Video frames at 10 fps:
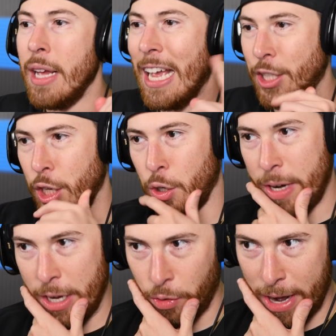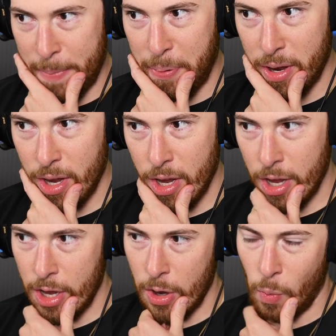Is it a green grape?
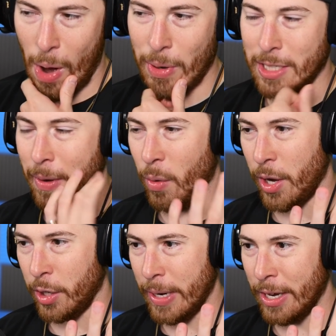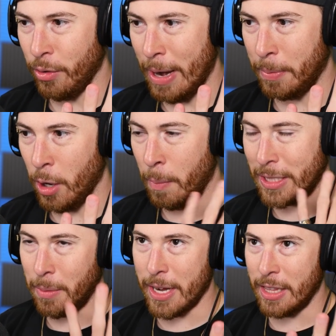Why would somebody want a green grape though? But
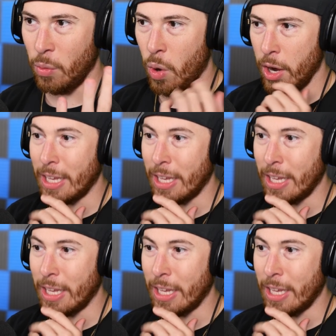somebody did want